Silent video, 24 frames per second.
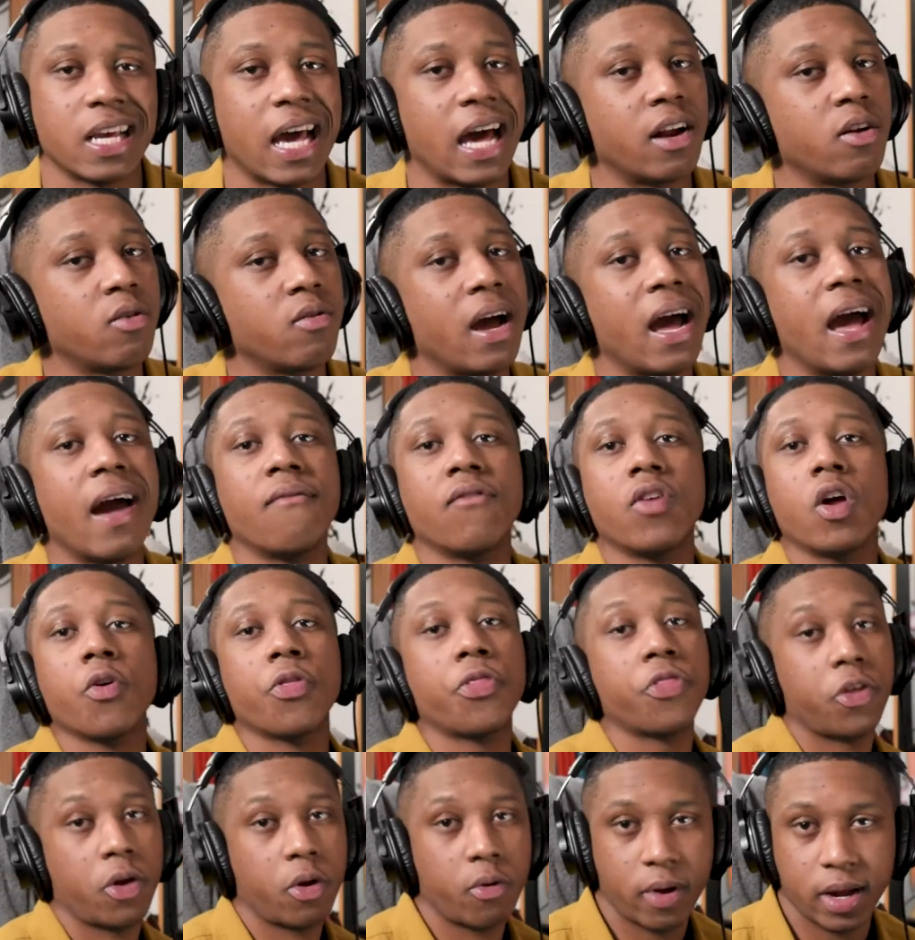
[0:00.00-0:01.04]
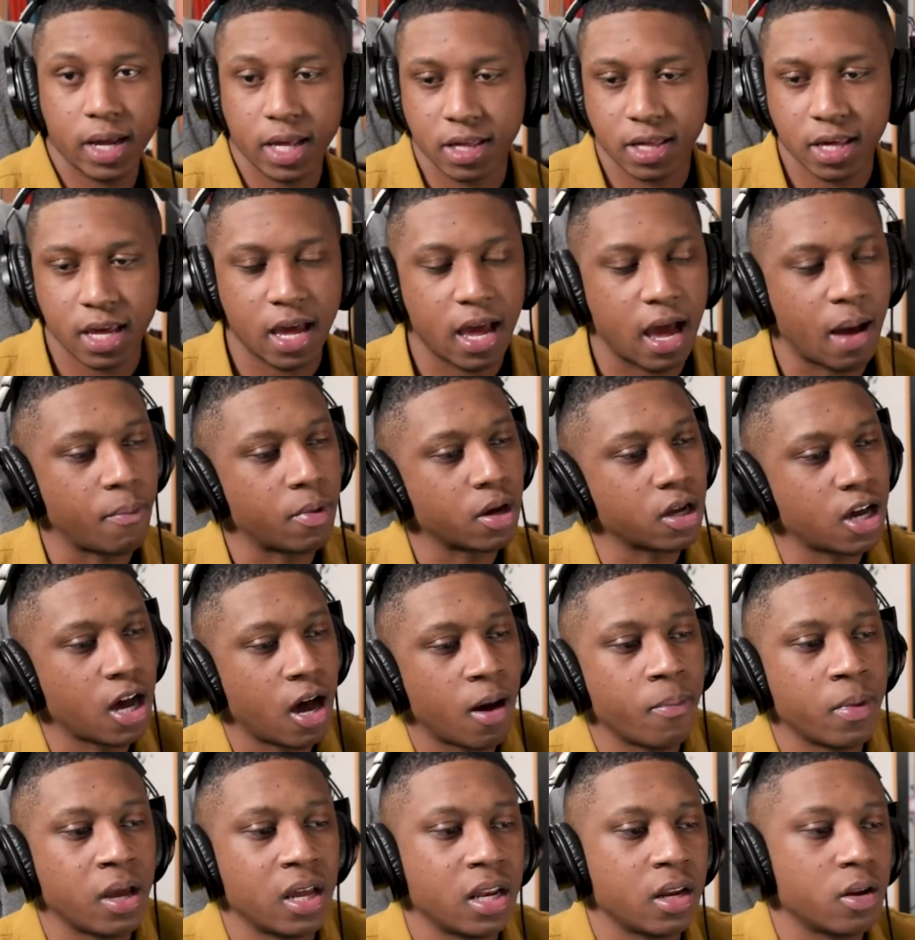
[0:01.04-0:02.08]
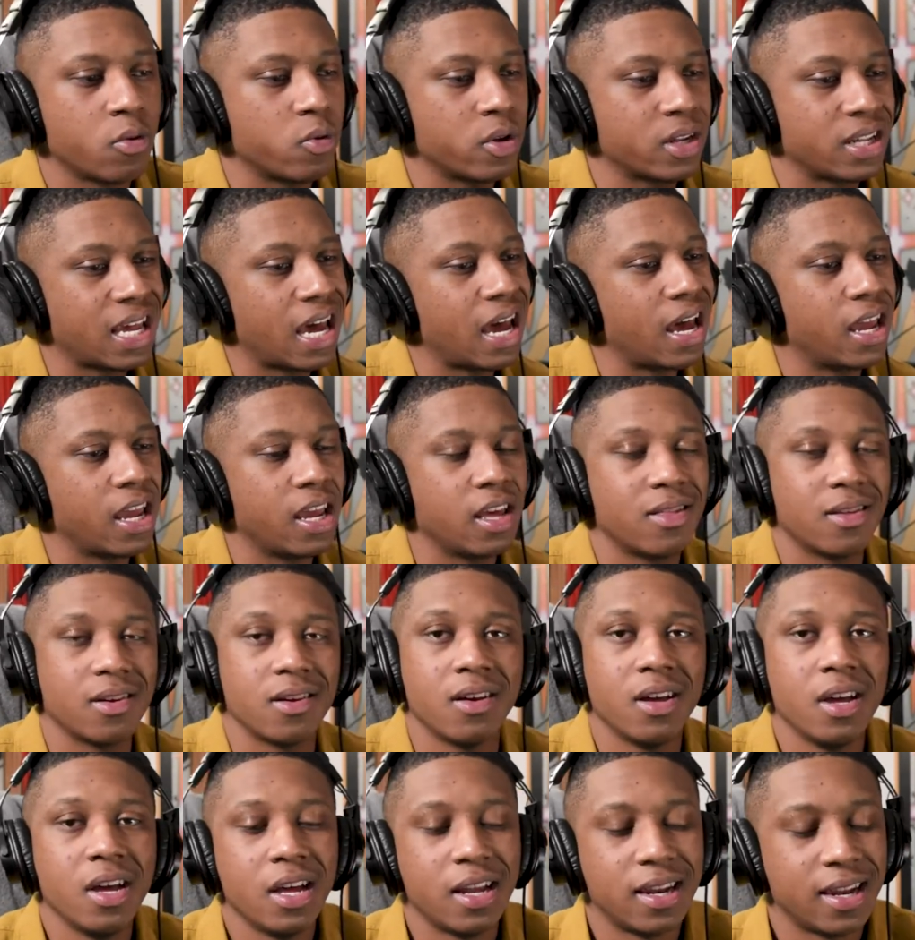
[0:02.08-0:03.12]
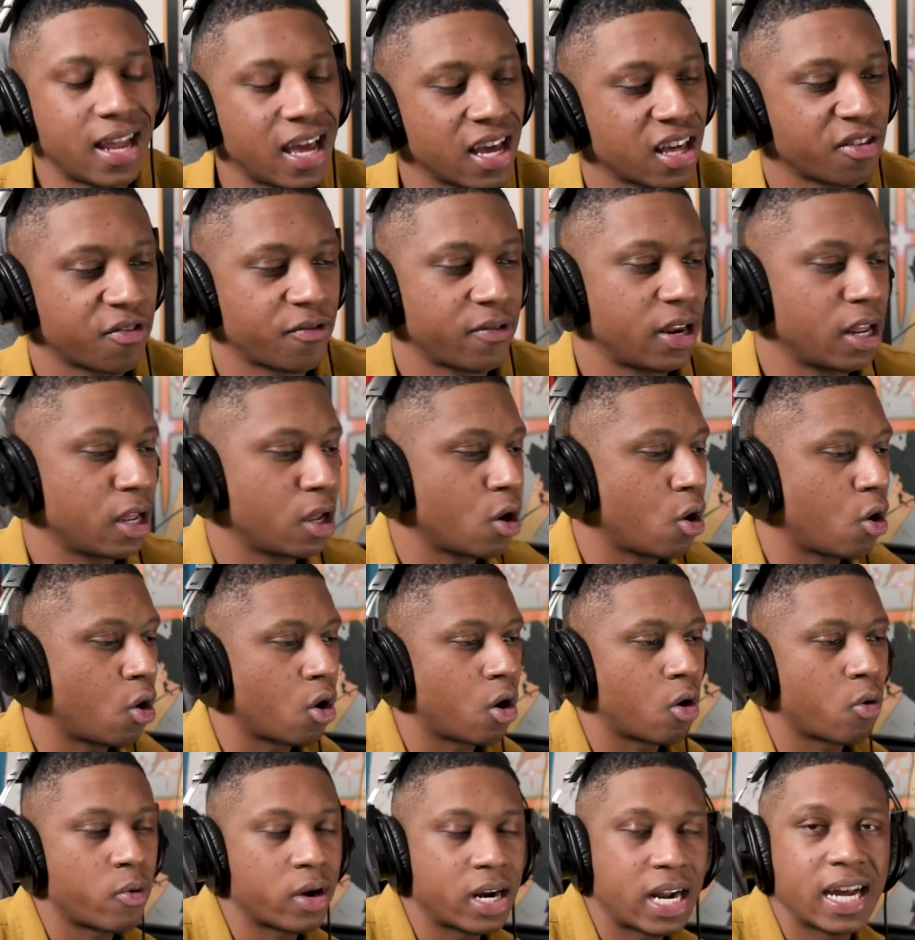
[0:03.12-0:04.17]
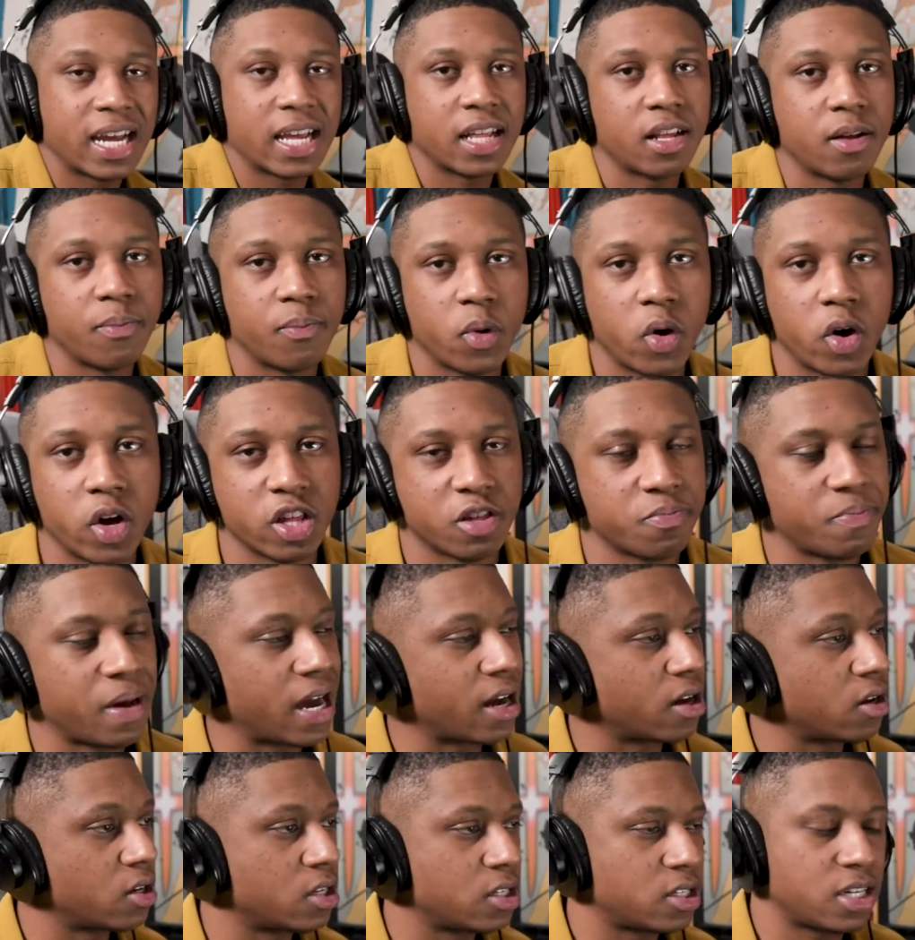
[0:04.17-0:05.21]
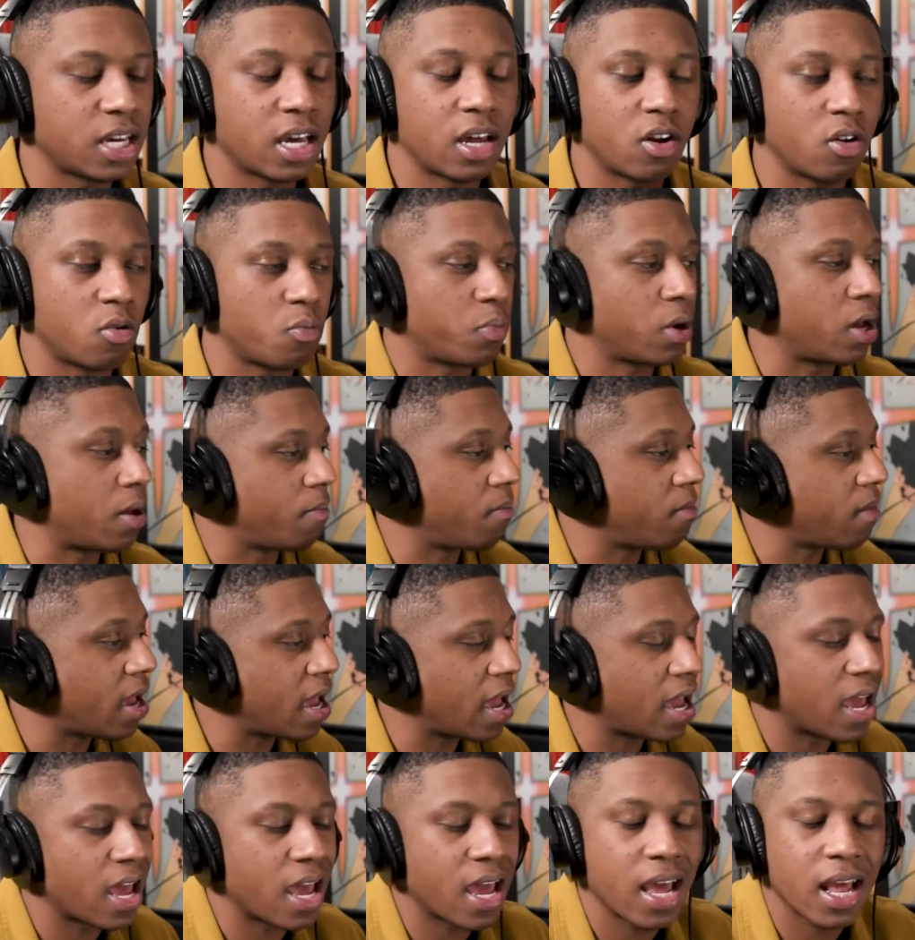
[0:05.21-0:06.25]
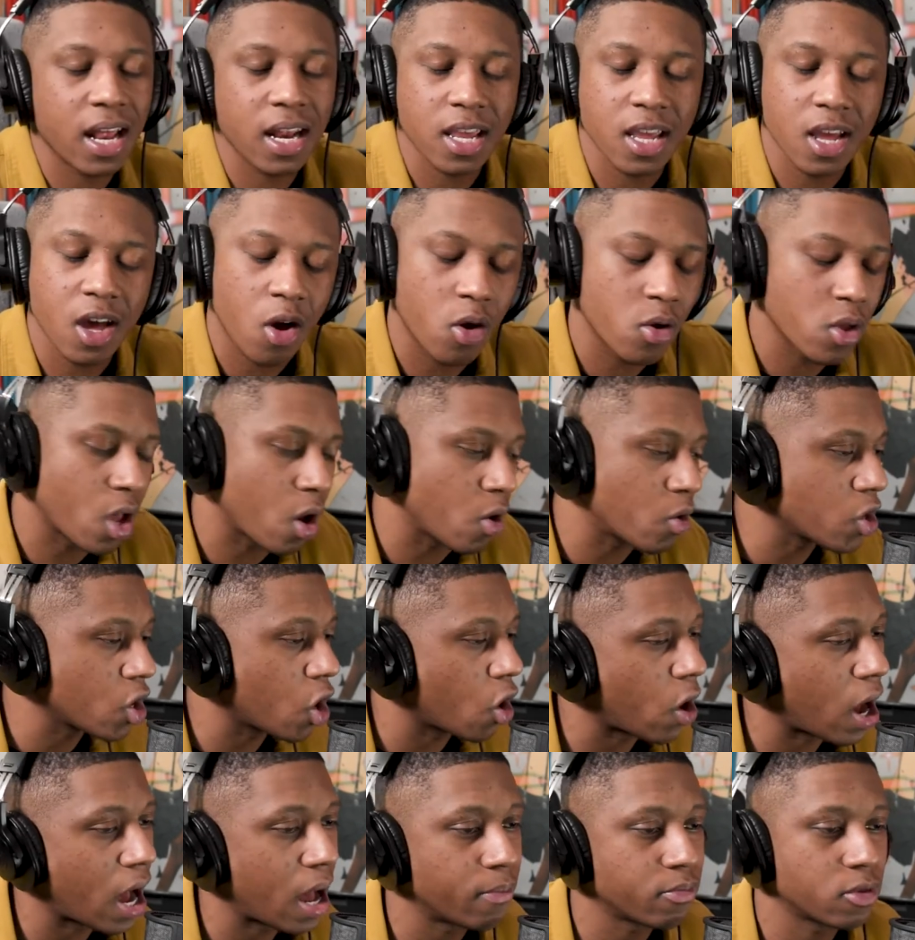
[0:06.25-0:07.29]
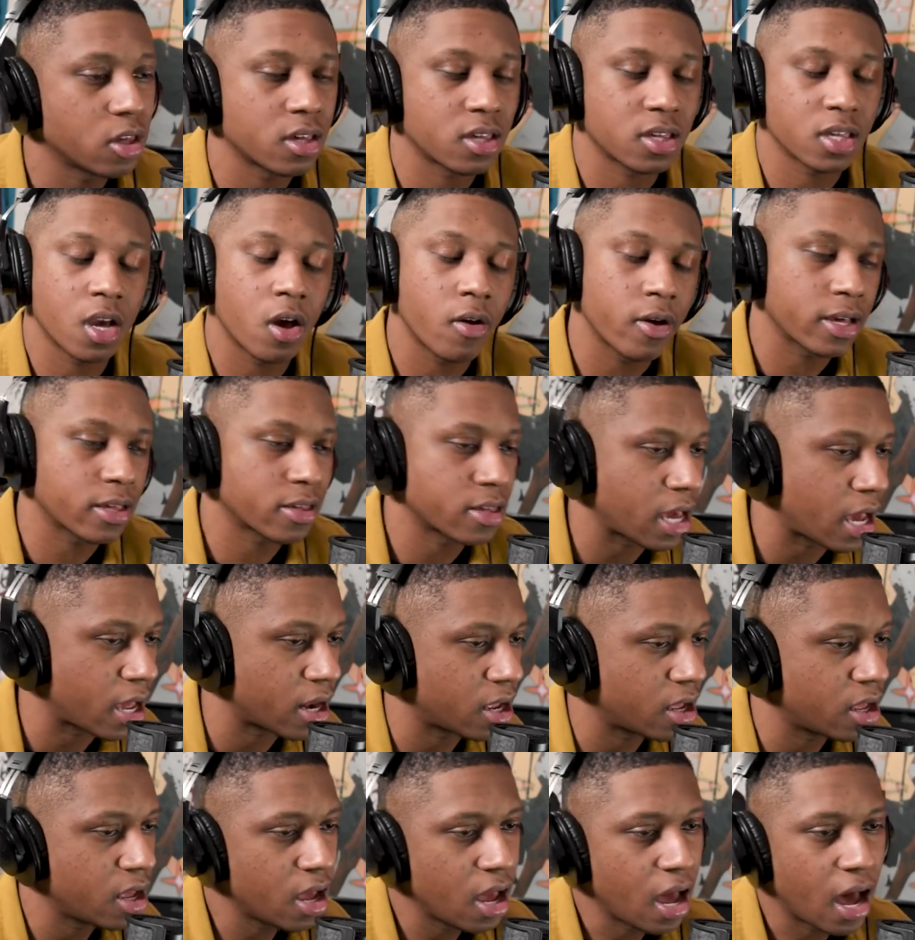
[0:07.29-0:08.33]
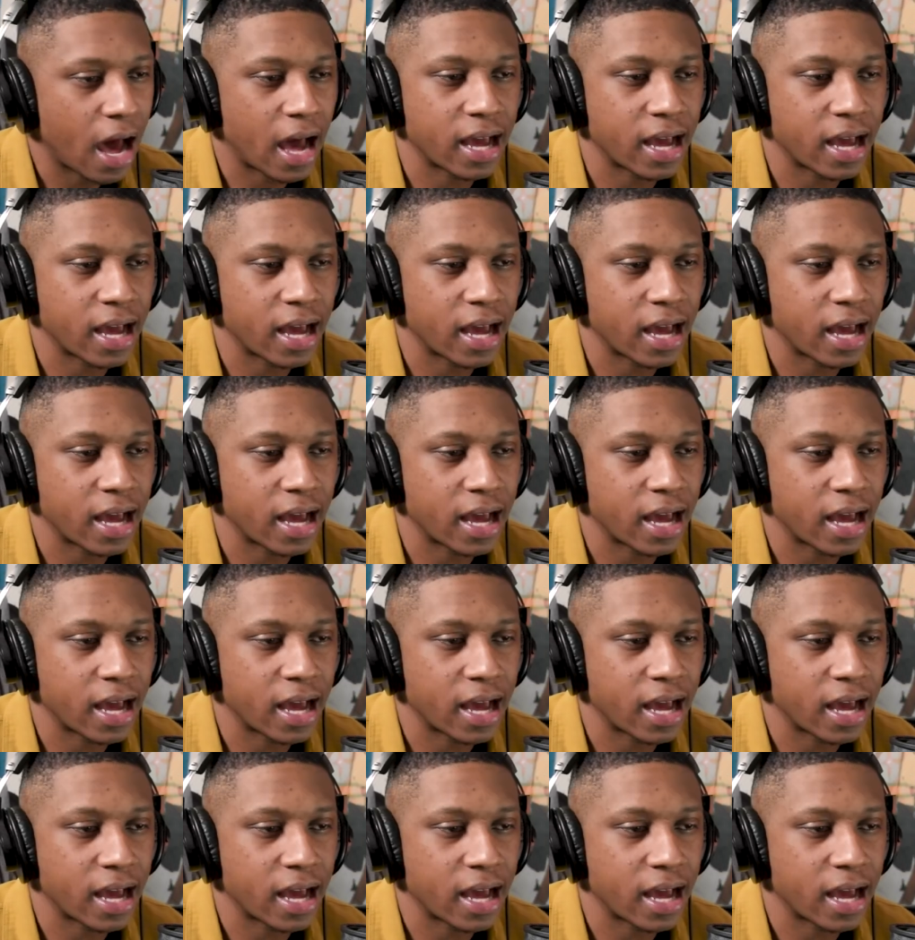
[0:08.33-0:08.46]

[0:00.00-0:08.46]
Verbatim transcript: I don't have no theories yet. I'm going to come in with that either next video or when I get the boys back on the channel. But man, yo, yo, yo, I'm just so excited.